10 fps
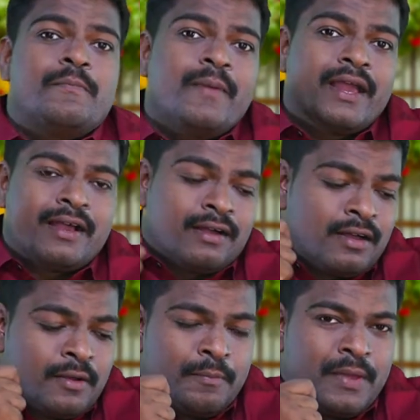make
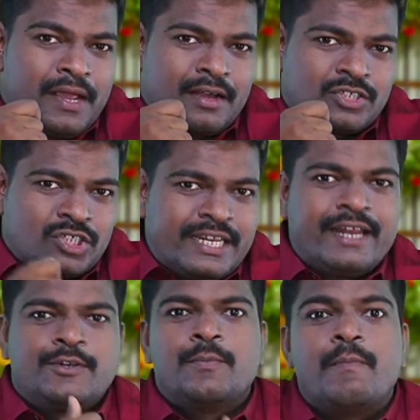a
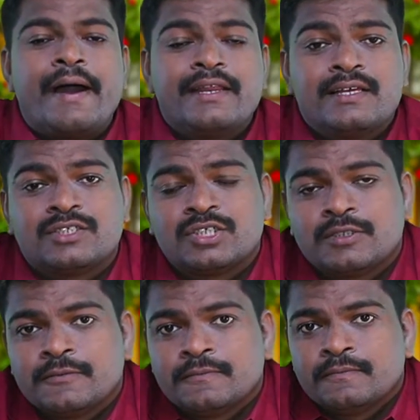snake to bite us.